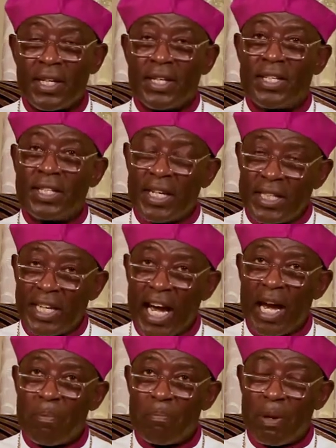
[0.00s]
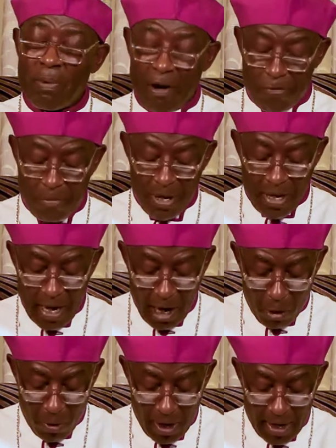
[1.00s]
This is the time people have been
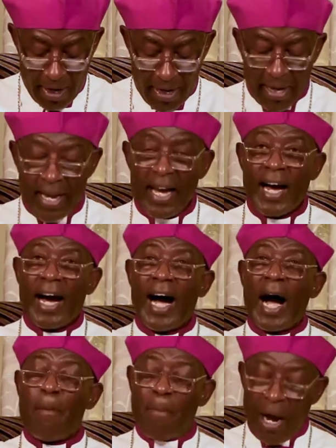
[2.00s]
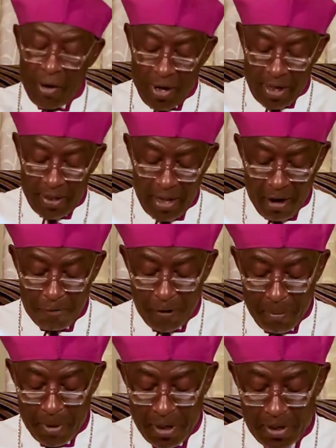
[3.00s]
away abandoning their
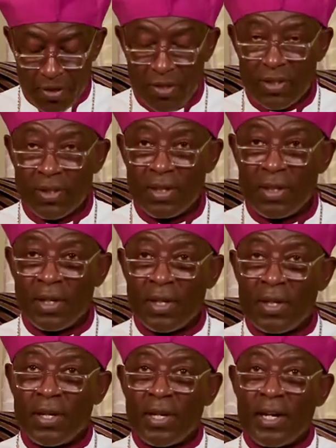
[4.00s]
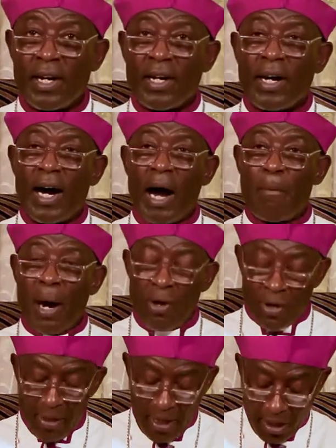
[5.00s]
families,
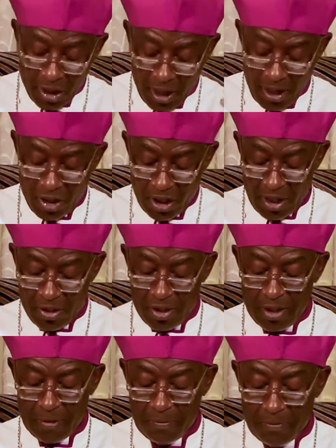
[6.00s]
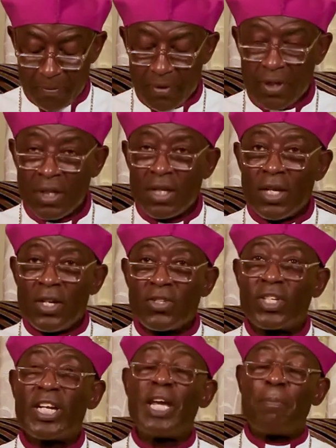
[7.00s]
abandoning their churches,
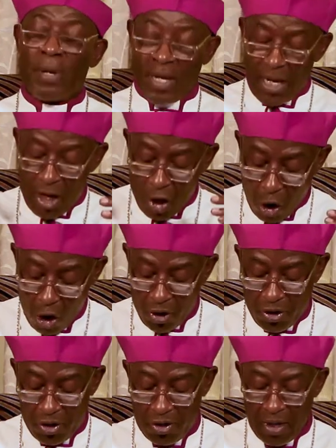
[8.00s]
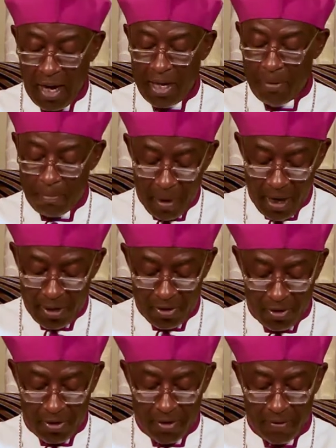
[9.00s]
sleeping in lodges and
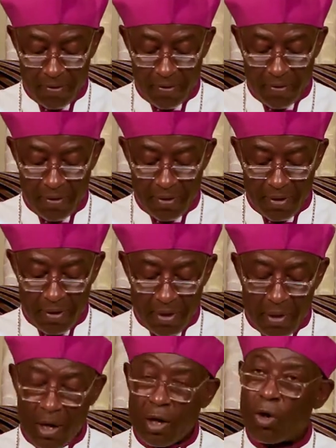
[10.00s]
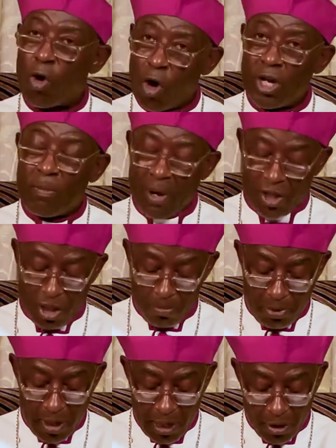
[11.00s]
bars. God must
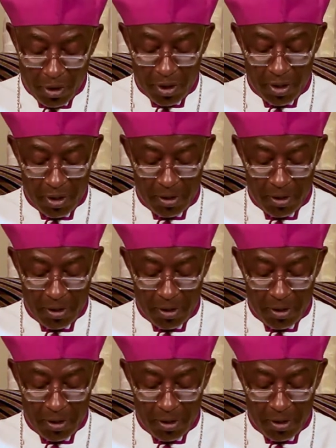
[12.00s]
be annoyed.